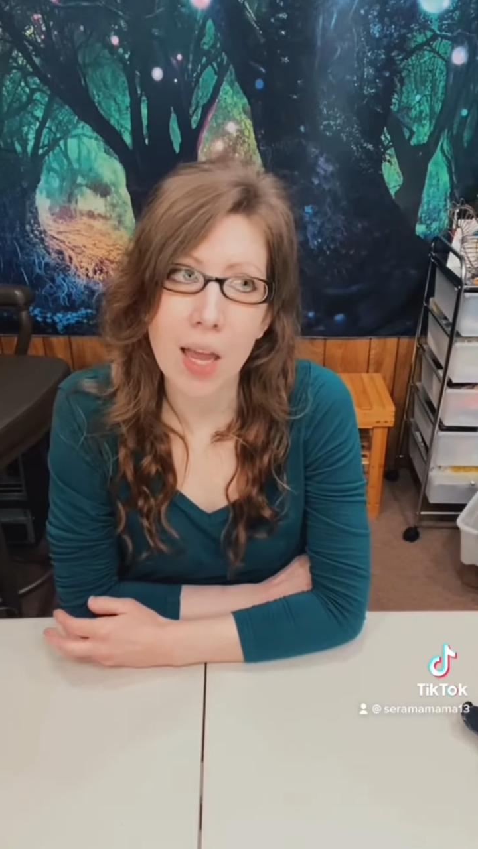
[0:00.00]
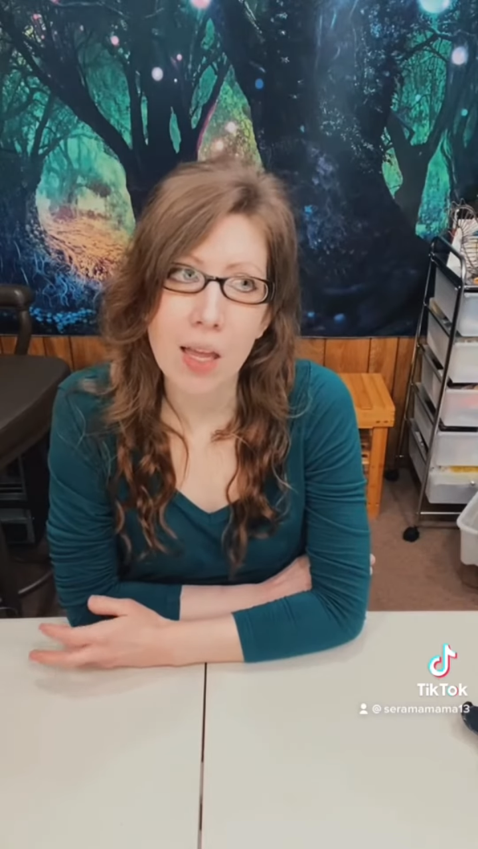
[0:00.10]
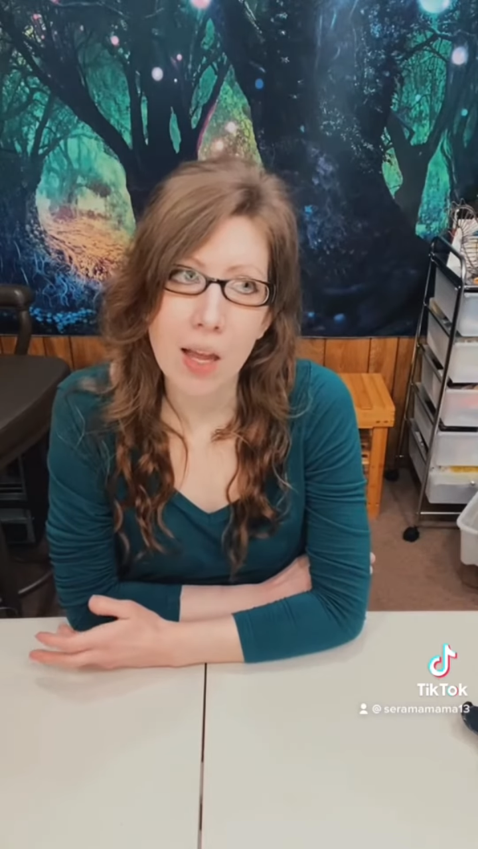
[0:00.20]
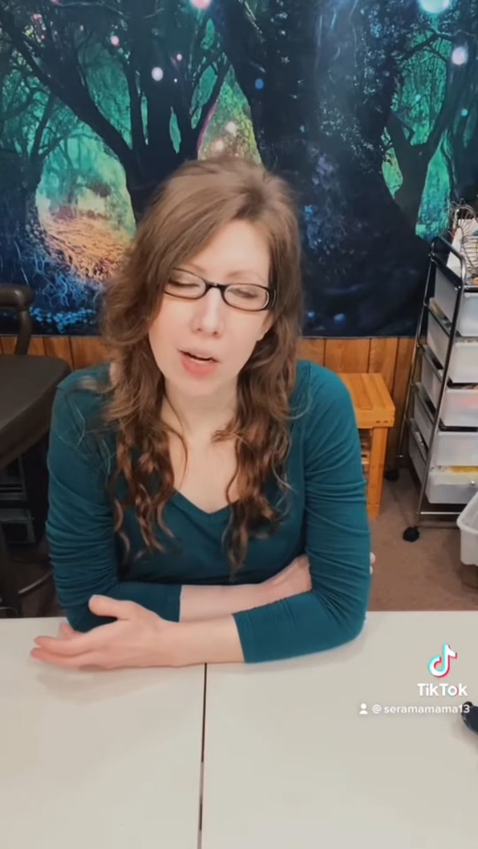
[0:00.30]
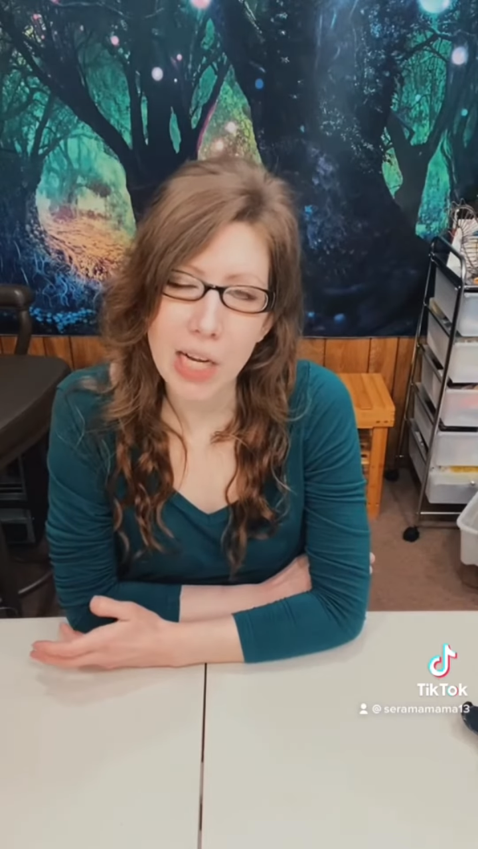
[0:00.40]

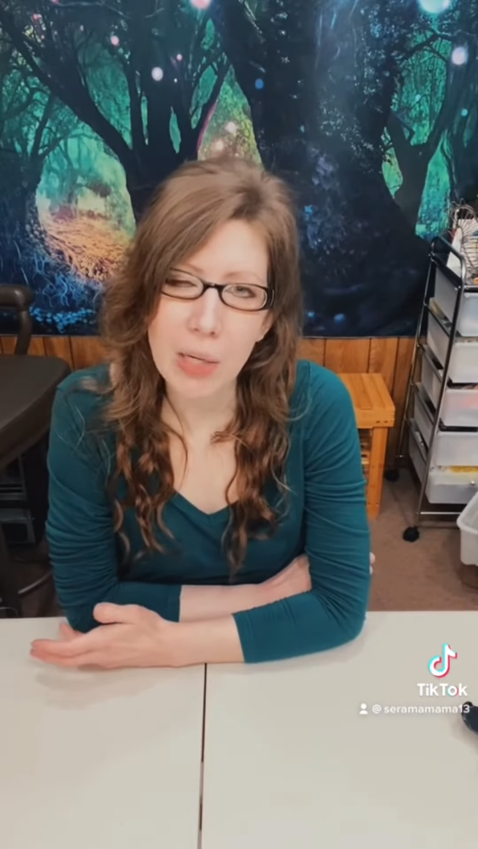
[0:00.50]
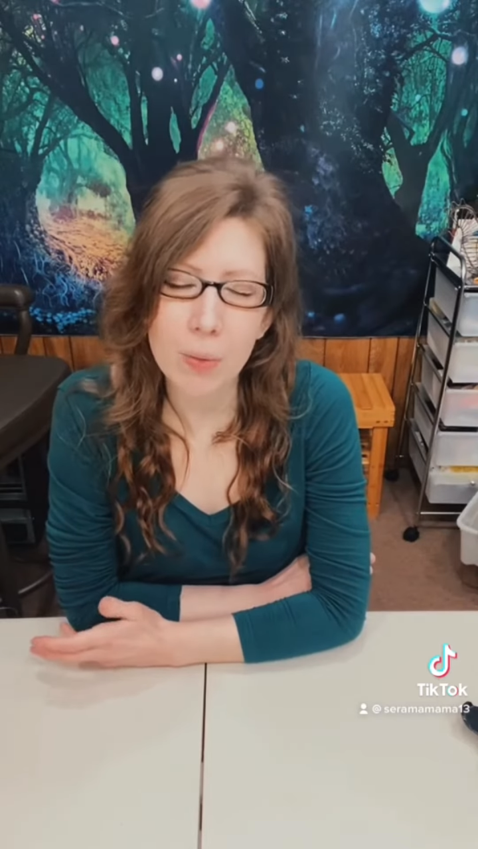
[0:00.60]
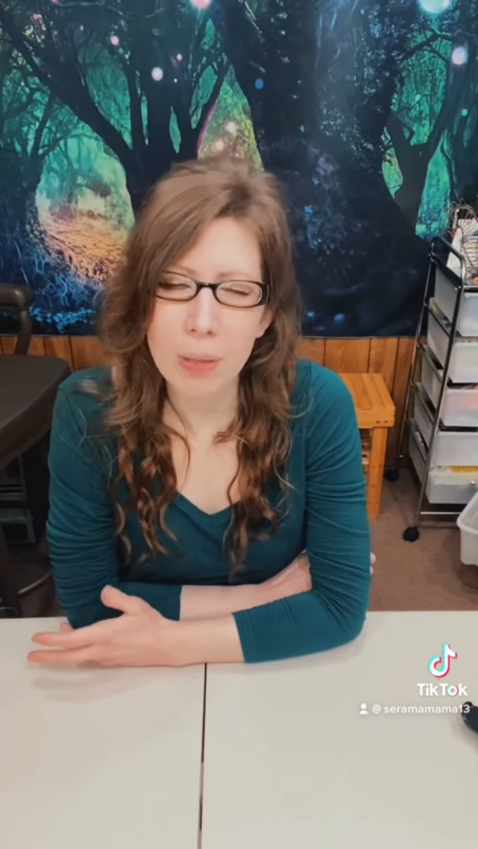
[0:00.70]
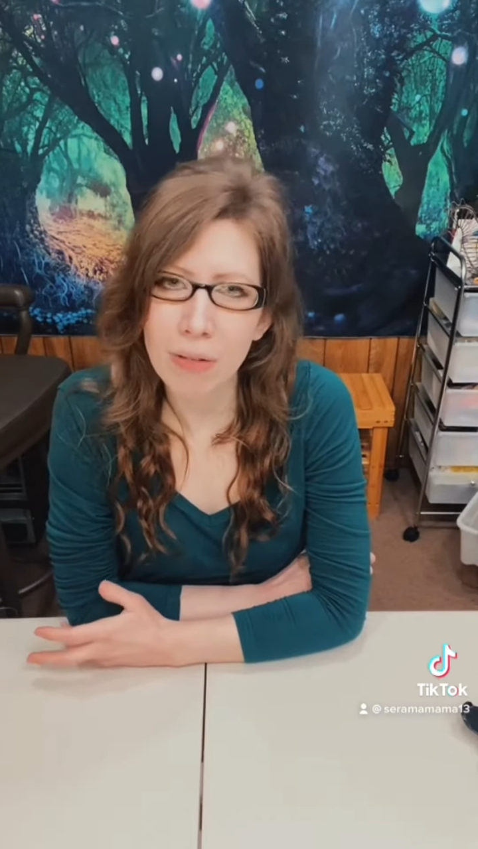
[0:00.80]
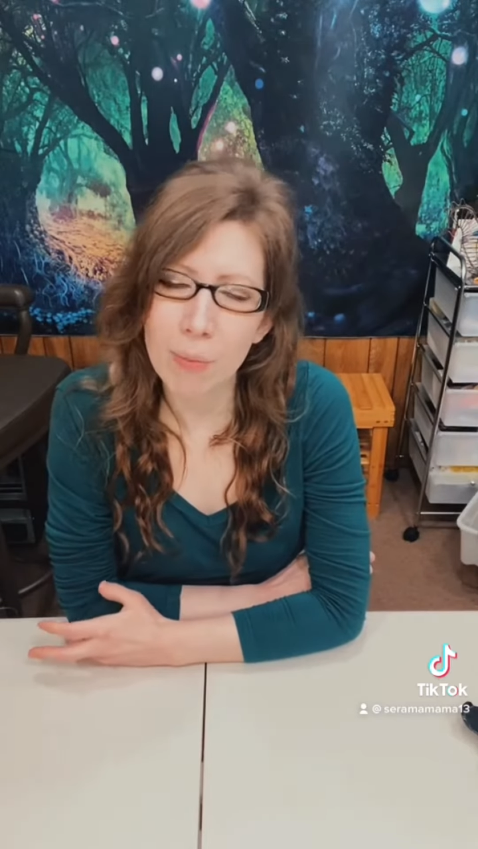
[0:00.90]
Hardneck would
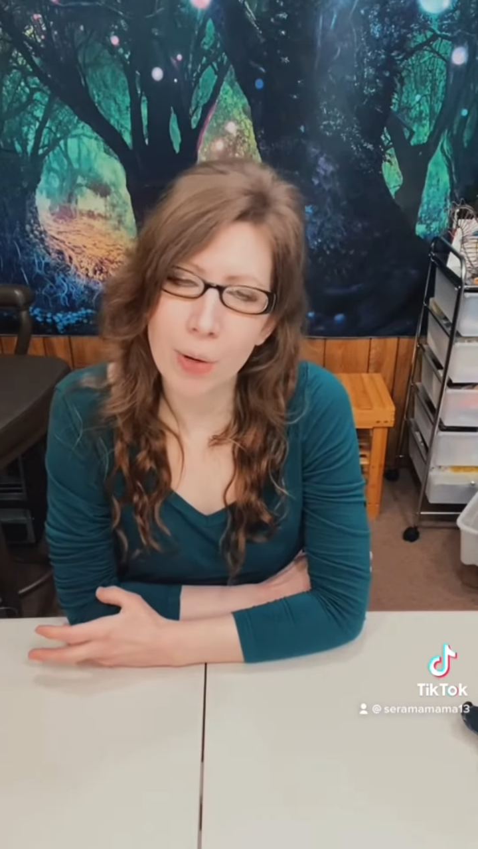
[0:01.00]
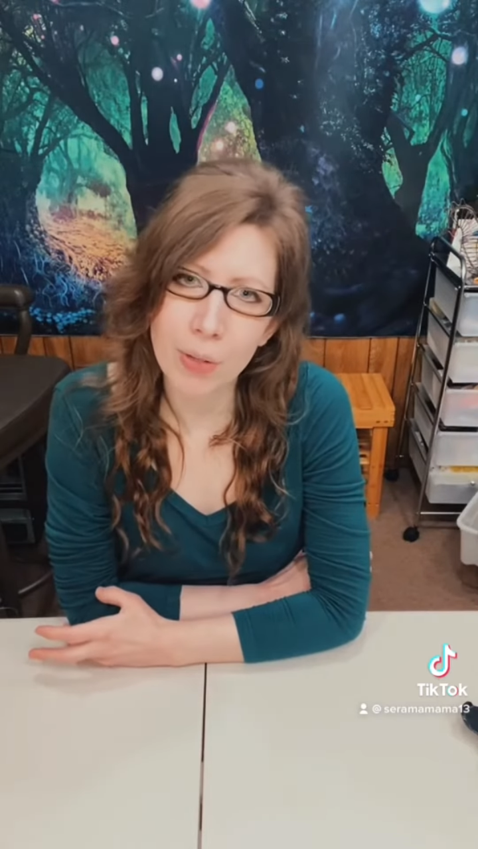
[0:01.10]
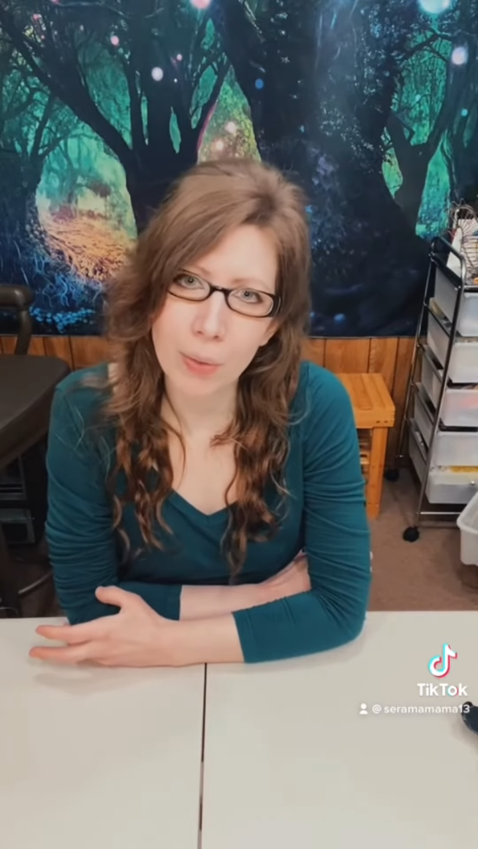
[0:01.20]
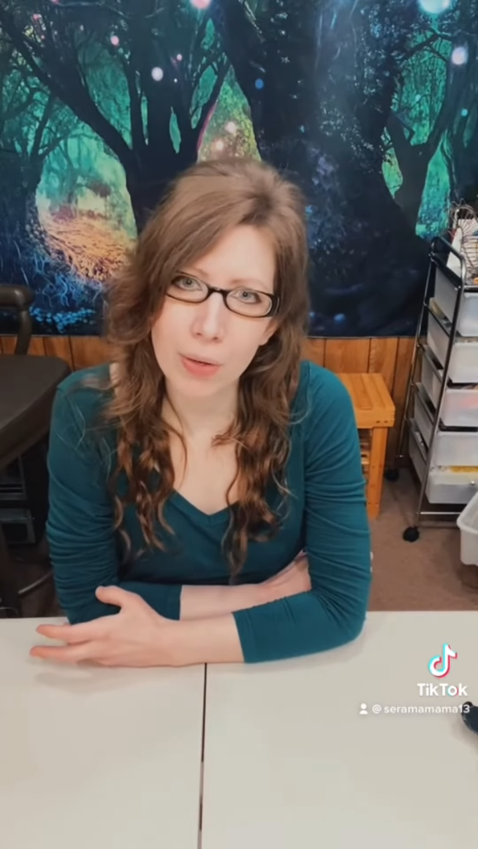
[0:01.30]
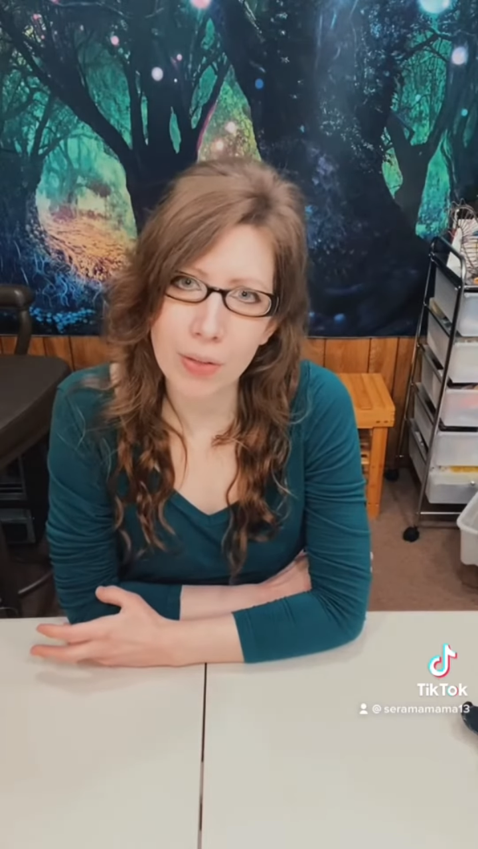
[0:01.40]
be for more
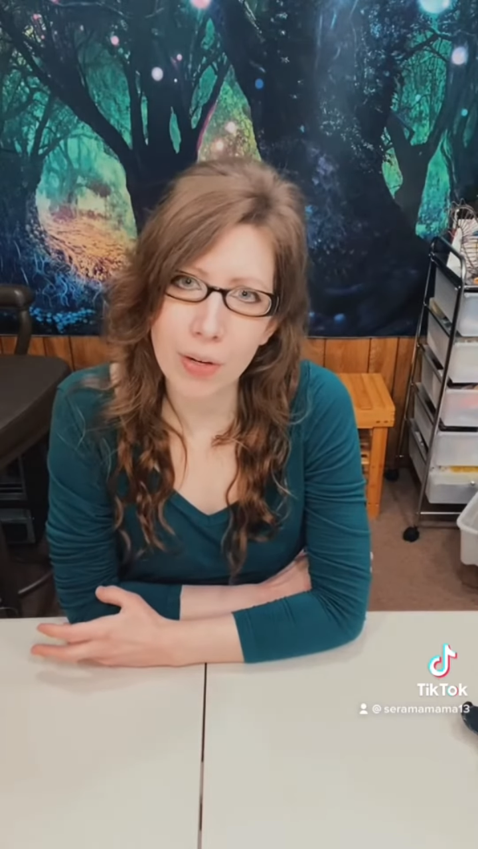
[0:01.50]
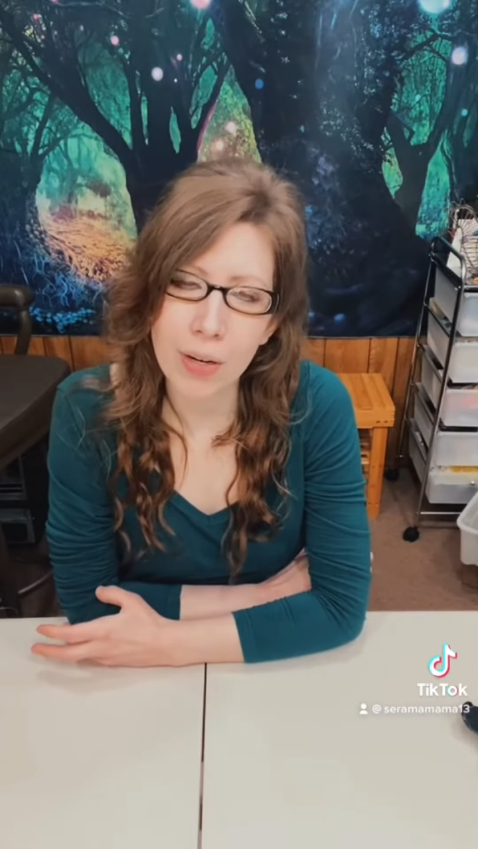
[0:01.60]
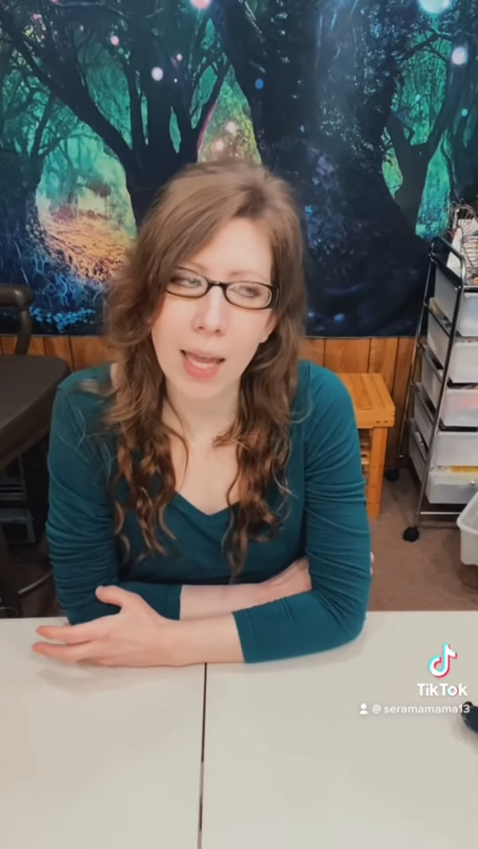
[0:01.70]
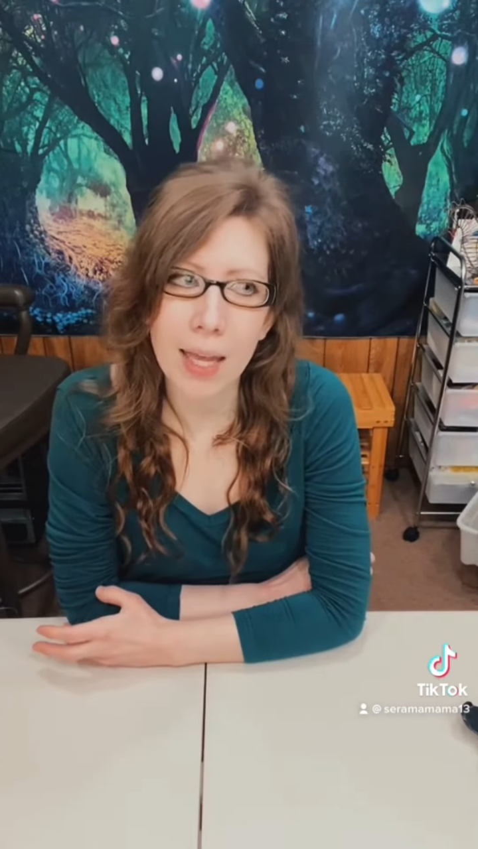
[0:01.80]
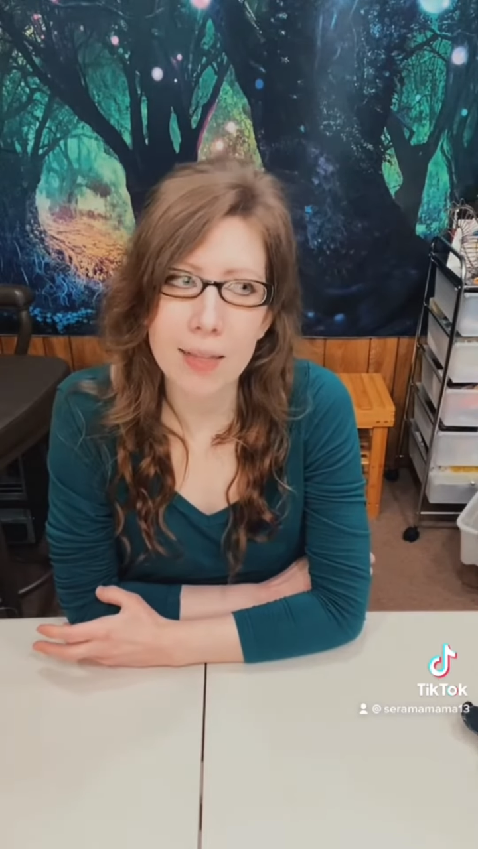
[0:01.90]
northern
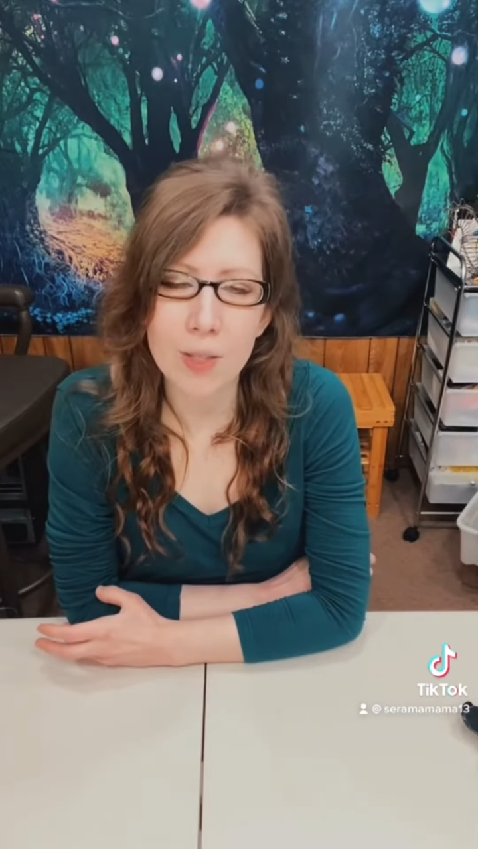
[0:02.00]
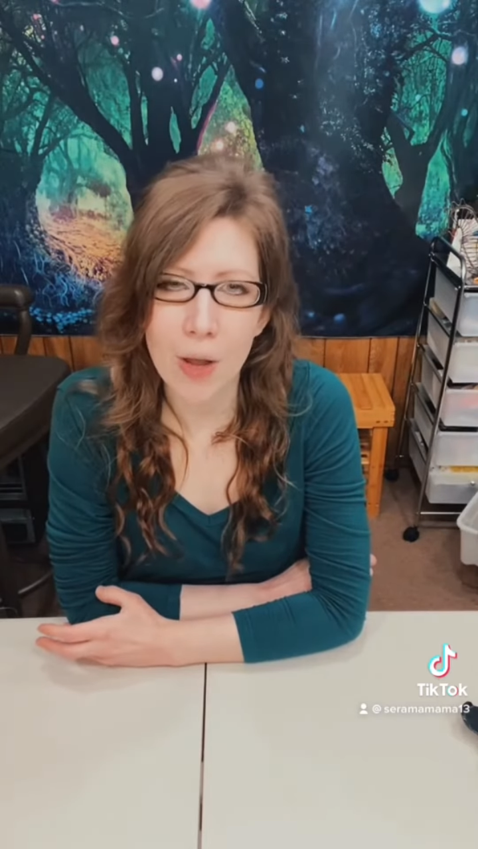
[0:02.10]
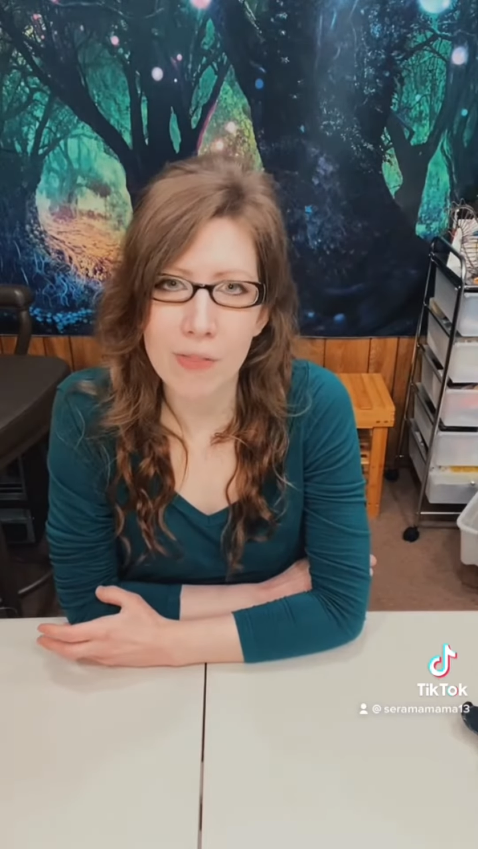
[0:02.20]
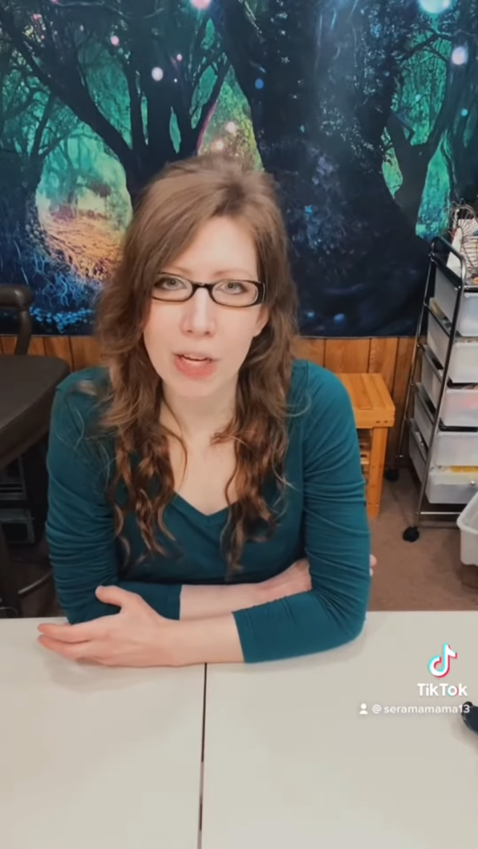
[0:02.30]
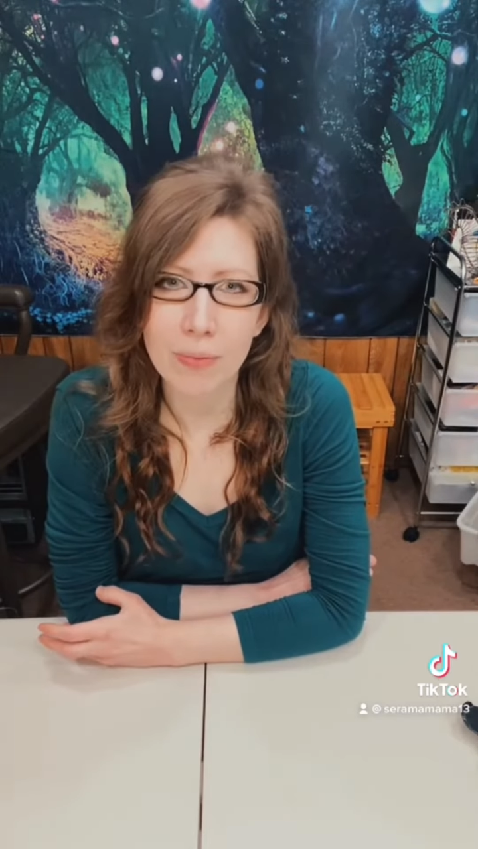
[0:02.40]
and softneck